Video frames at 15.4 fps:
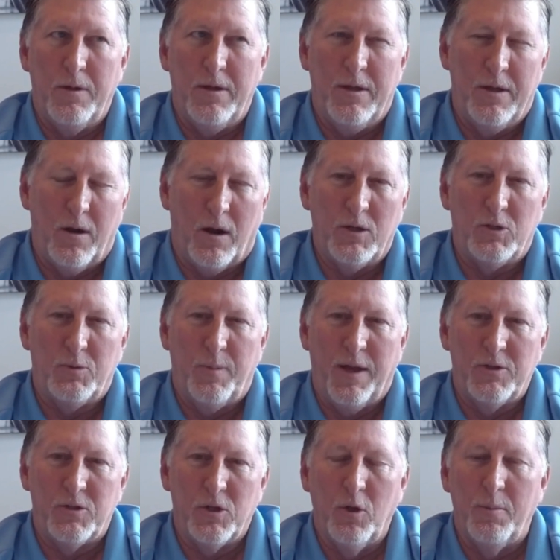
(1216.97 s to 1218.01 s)
in our
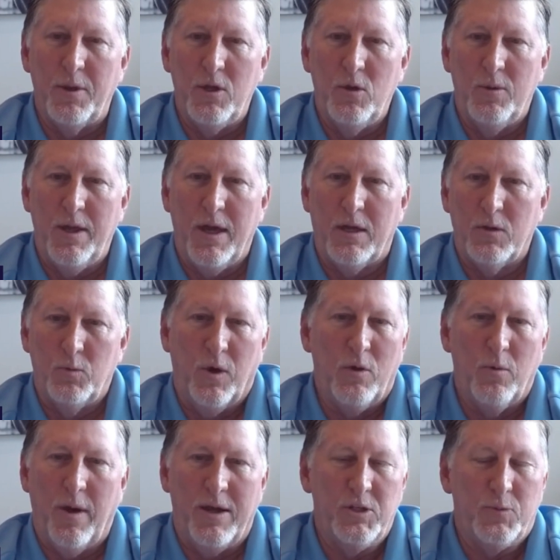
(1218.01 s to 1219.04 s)
space a little bit unique. We
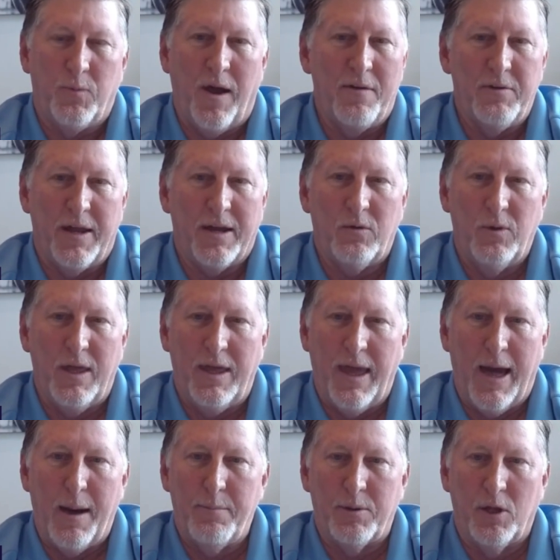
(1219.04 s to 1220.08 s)
raised private equity
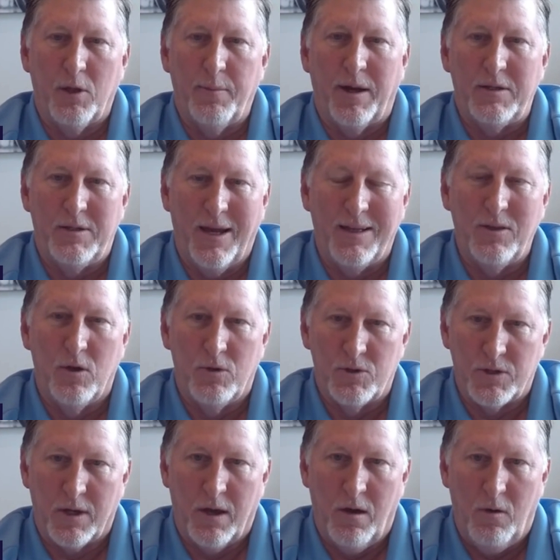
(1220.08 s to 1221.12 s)
capital about 10
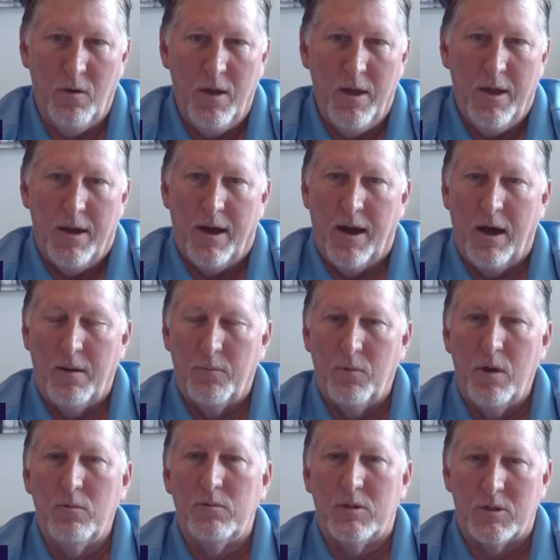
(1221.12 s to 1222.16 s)
years ago.
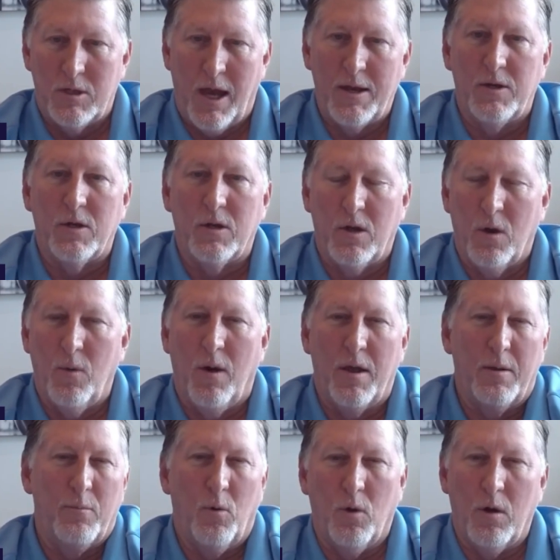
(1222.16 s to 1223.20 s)
We decided to go
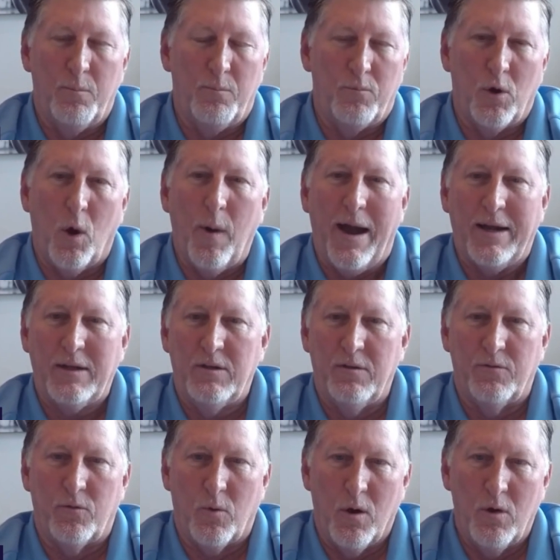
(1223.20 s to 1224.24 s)
on a more
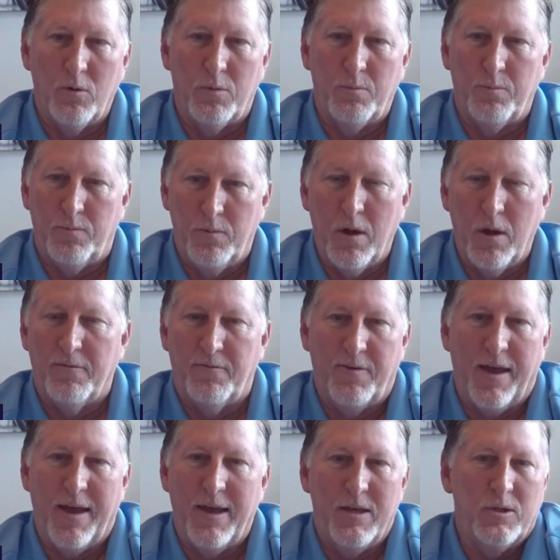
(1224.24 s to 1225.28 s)
proactive growth
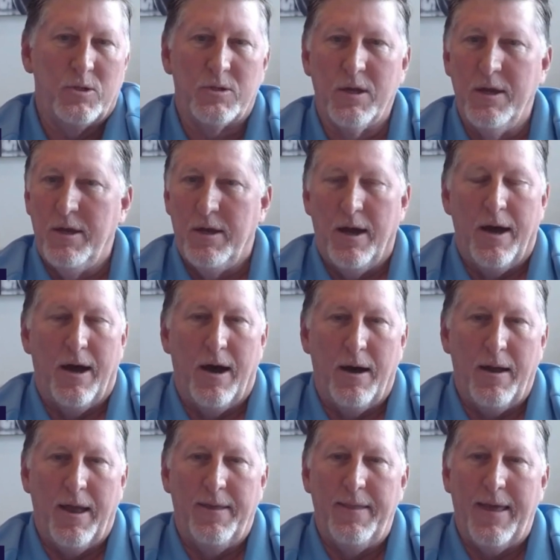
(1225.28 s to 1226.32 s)
phase.
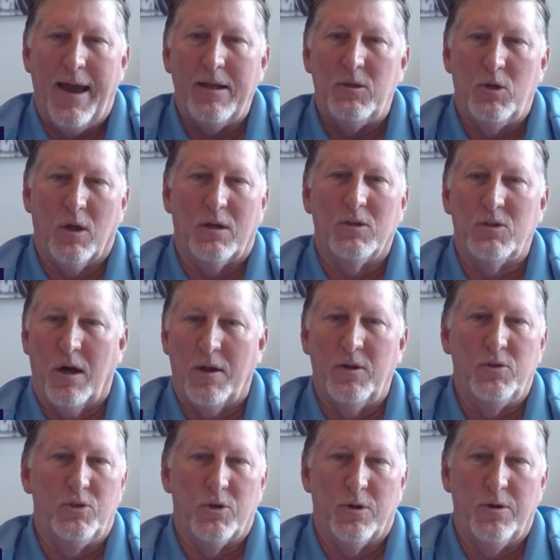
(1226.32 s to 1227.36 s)
And that took us on
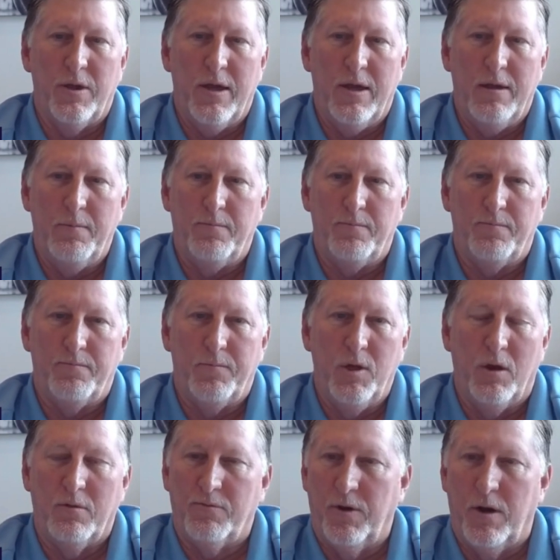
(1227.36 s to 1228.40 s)
a journey,
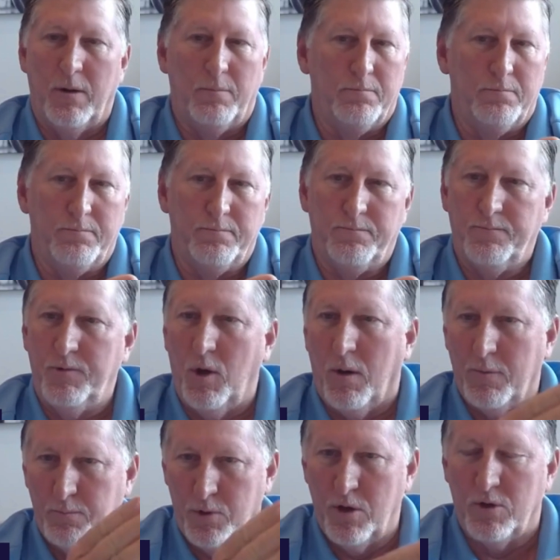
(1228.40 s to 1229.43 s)
from
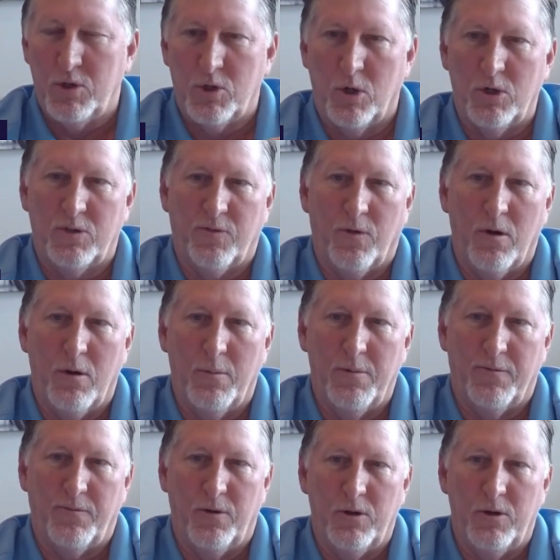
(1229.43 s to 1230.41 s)
a peer search firm. The